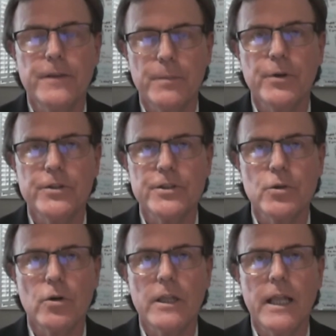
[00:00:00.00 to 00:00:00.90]
purchase
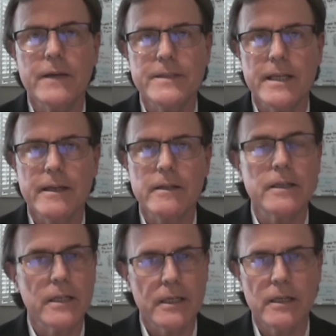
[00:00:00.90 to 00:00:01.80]
order life cycle
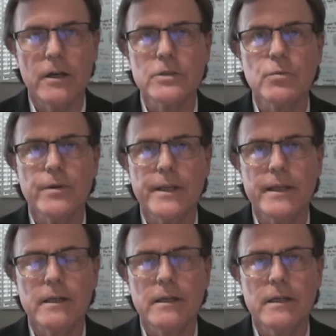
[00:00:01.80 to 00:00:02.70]
and cut costs where
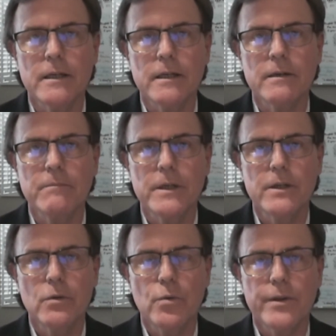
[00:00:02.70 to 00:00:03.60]

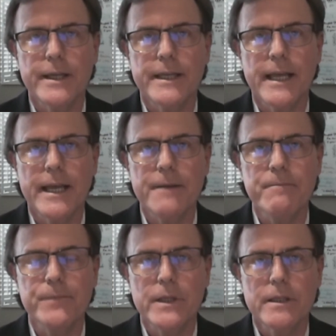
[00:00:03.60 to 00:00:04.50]
they
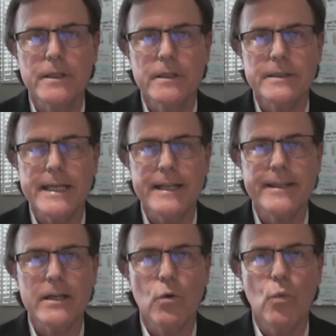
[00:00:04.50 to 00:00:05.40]
can. Dan, I
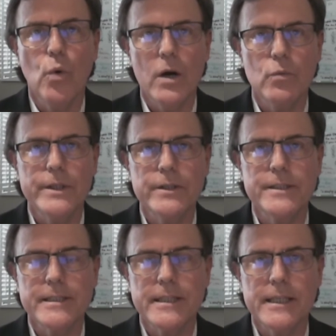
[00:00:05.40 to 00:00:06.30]
think what we are
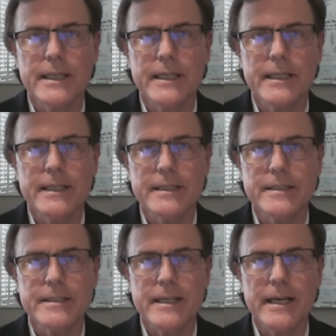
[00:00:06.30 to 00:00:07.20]
seeing
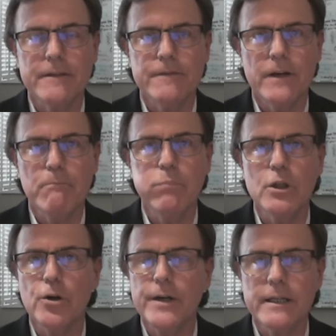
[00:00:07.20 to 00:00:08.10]
is kind of a
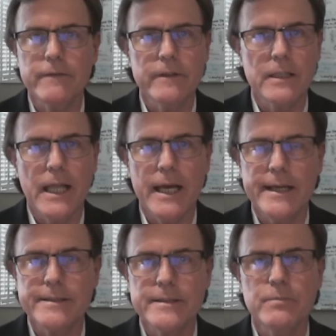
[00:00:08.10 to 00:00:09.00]
blurring of the
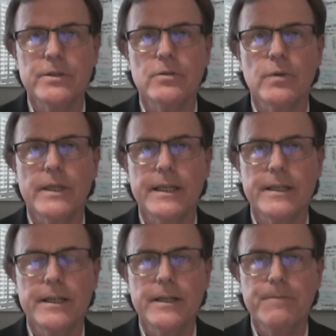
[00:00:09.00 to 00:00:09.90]
lines
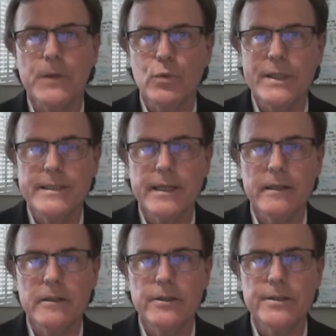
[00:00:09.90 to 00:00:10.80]
between
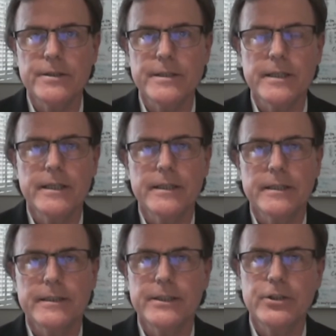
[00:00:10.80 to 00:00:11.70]
retailers,
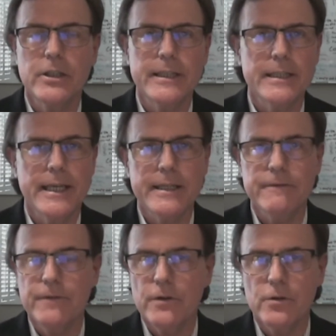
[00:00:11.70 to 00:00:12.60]
digitally
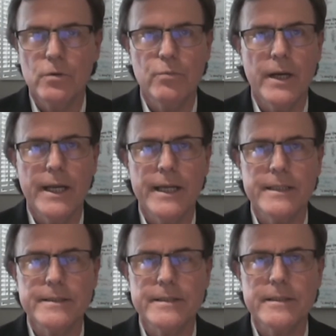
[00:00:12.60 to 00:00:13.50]
native vertical
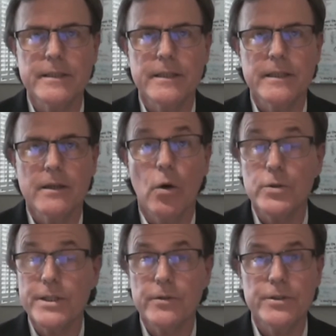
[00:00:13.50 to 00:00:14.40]
brands,
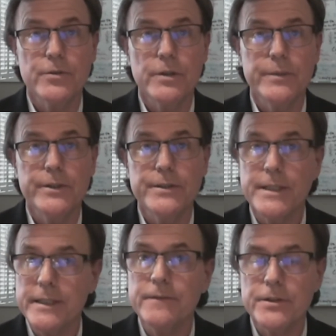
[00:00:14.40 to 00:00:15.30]
wholesale distributors,
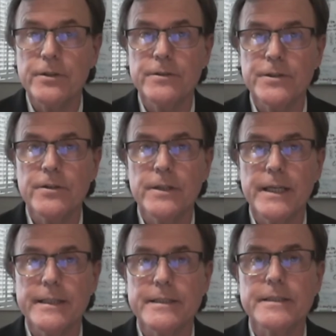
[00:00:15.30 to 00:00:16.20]
and in certain
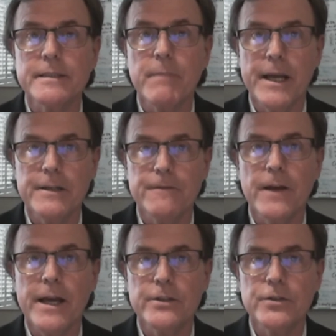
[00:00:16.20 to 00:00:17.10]
cases,
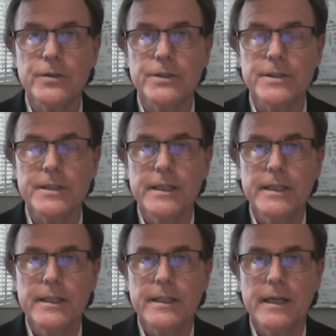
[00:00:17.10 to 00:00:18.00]
manufacturers.
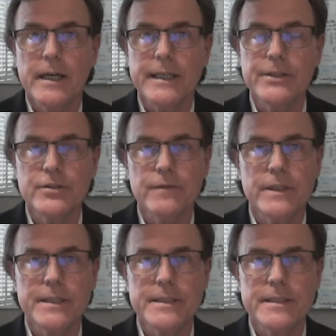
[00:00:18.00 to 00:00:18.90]
Each of
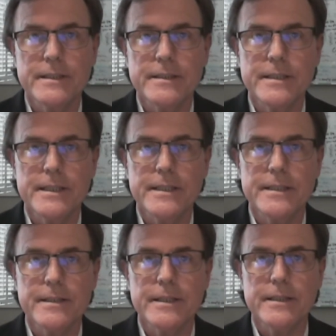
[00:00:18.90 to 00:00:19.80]
these
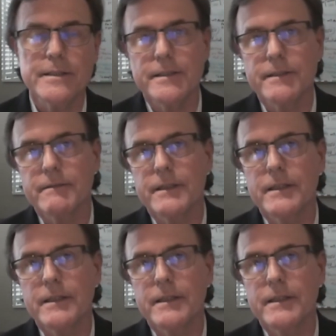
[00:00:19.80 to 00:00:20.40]
sees these